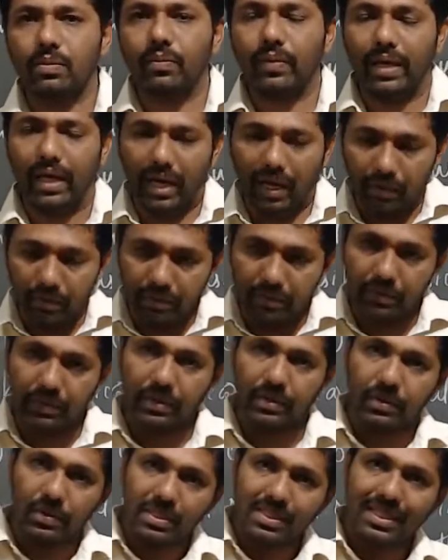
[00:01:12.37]
We have to
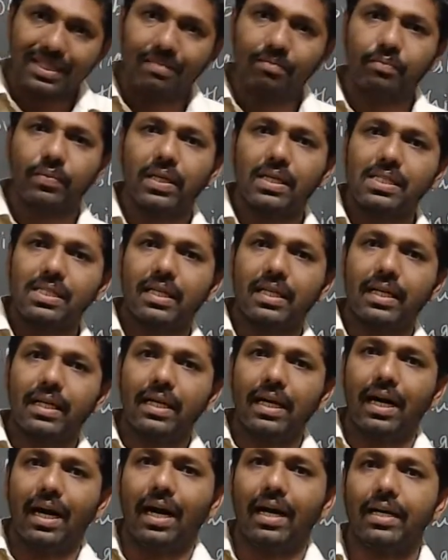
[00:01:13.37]
use
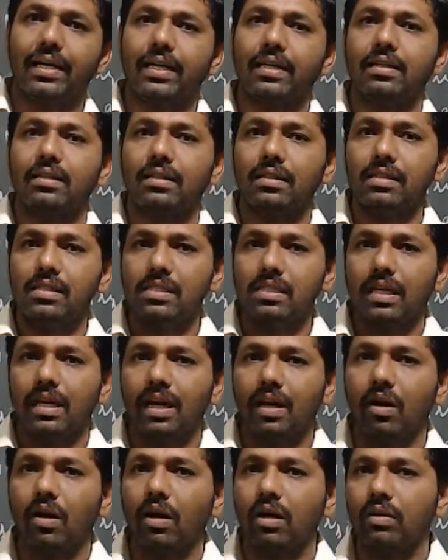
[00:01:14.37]
compulsory articles
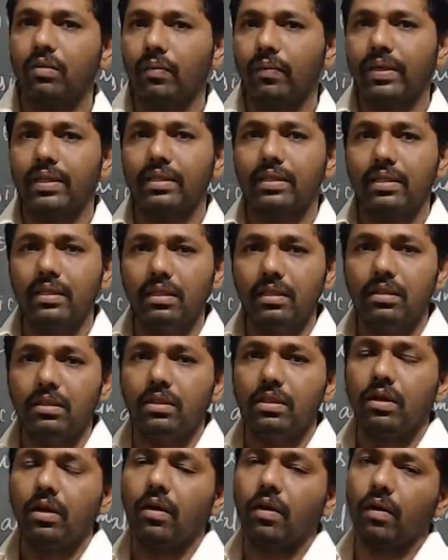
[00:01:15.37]
along with the
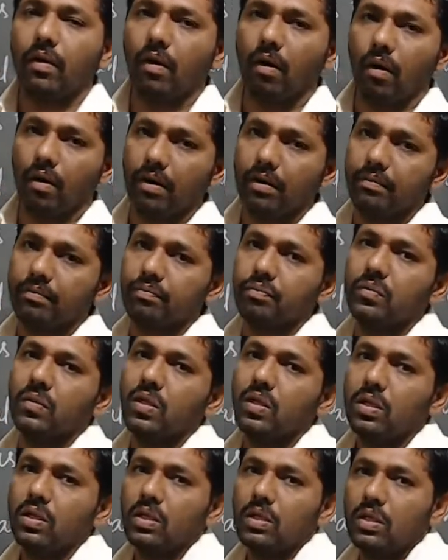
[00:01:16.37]
noun.
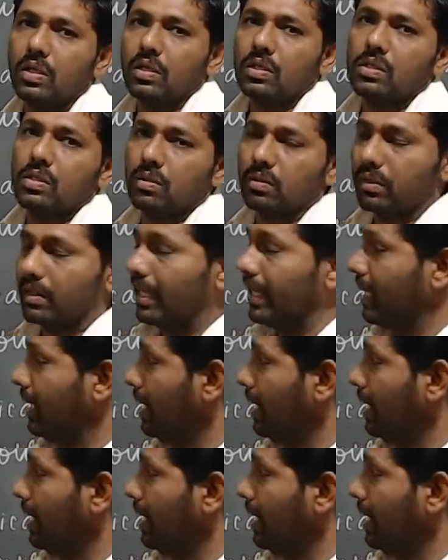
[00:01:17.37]
So there